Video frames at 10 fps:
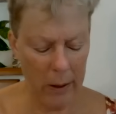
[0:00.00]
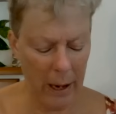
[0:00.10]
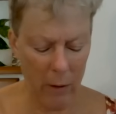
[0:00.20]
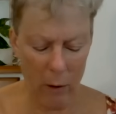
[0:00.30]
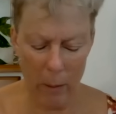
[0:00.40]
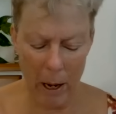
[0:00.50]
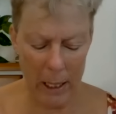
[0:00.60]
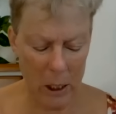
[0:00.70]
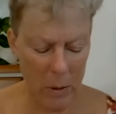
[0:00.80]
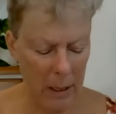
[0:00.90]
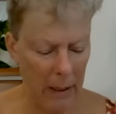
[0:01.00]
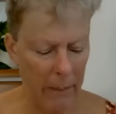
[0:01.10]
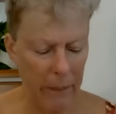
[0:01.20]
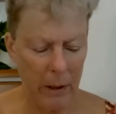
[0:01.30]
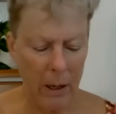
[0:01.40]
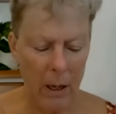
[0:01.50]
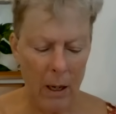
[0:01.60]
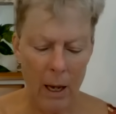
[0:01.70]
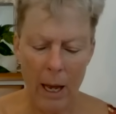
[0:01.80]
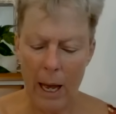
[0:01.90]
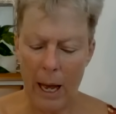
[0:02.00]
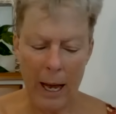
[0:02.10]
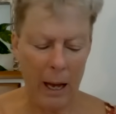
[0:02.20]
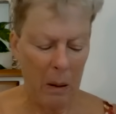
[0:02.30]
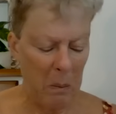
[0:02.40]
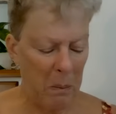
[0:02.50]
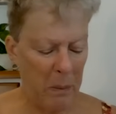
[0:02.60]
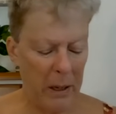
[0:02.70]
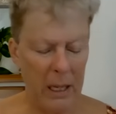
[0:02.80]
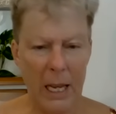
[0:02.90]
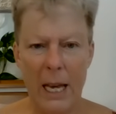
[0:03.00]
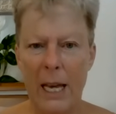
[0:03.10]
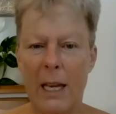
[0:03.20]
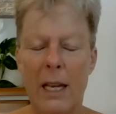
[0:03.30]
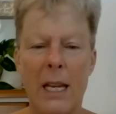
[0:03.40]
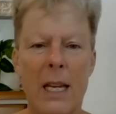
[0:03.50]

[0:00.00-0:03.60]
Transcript: it when they remind me. Um, but yeah,